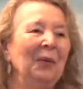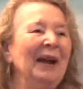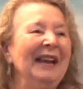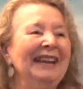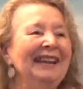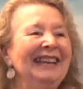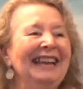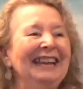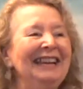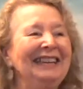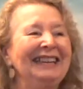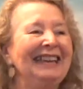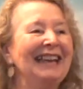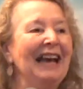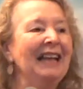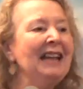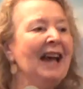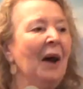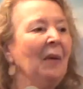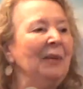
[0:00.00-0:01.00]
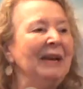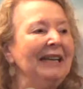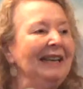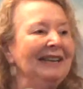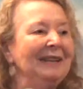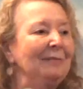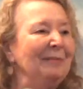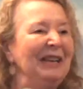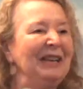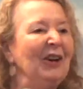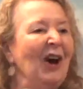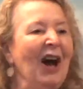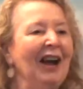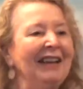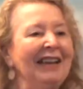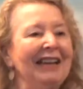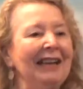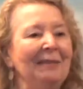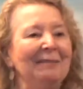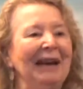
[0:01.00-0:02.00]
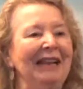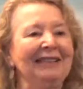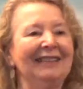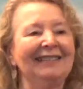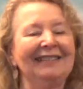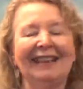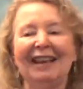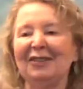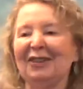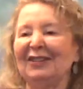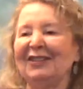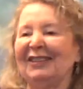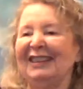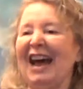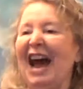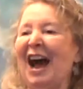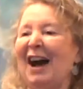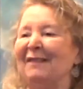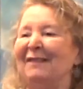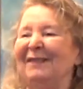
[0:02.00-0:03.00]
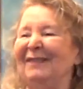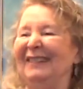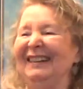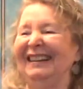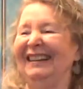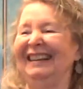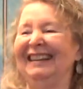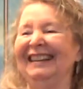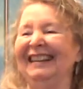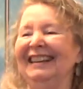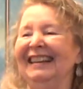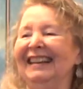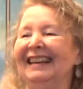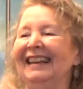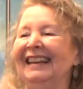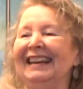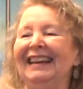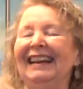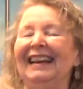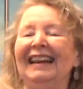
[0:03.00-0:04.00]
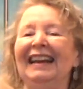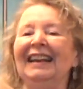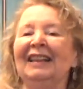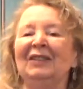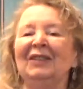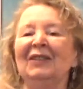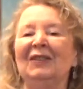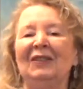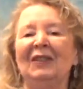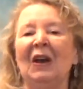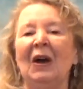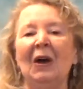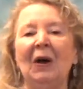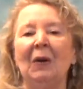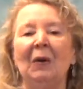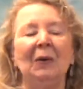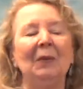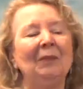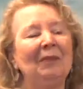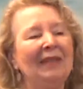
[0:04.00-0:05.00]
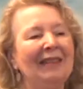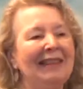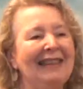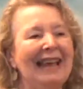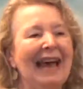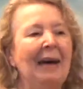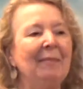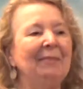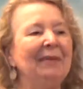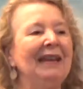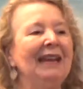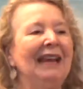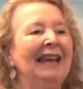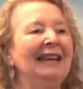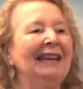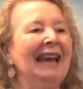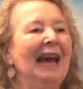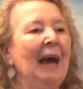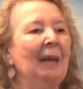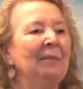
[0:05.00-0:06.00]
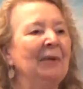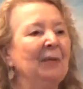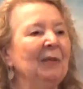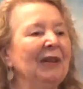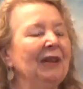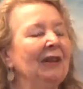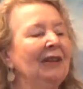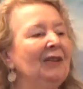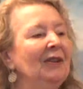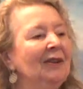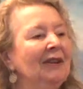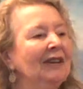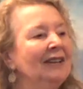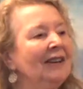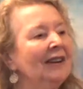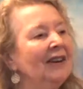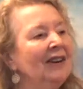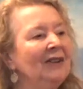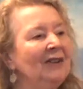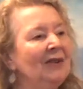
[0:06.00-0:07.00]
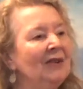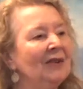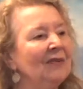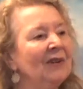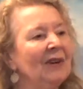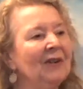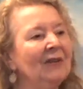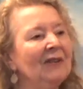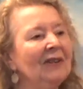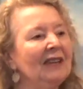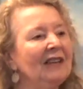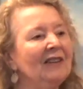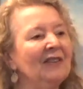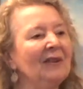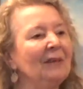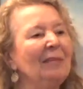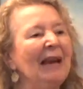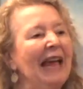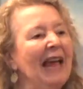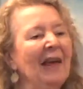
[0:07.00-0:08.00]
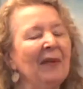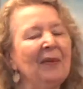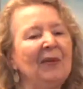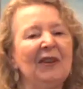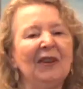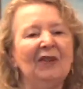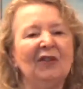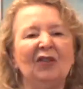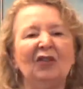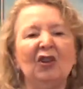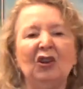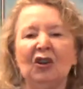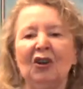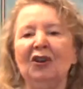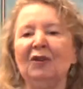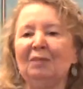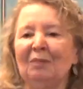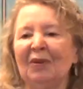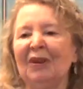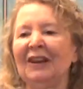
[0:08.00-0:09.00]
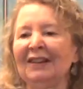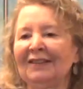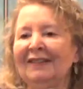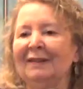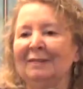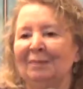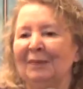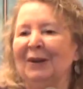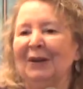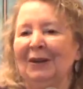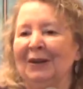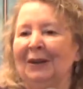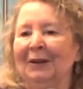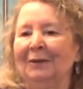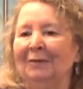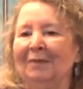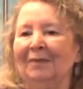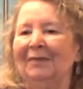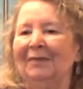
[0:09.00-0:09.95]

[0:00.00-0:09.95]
we, need to we need to be talking about this other stuff. And so that began to happen within Unitarian Universalism and this third principle,